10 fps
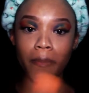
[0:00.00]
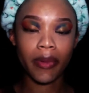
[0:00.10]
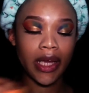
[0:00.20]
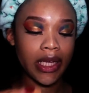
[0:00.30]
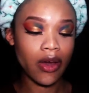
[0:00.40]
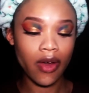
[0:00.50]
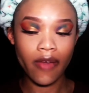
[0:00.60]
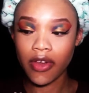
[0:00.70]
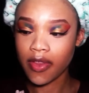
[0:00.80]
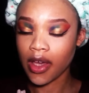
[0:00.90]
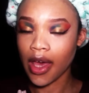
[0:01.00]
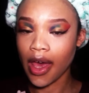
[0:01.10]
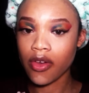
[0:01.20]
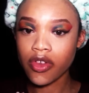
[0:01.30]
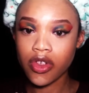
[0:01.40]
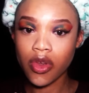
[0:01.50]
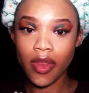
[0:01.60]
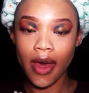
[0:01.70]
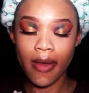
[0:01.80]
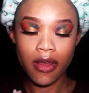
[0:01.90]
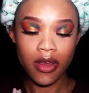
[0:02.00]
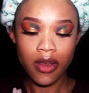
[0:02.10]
blend out everything else so that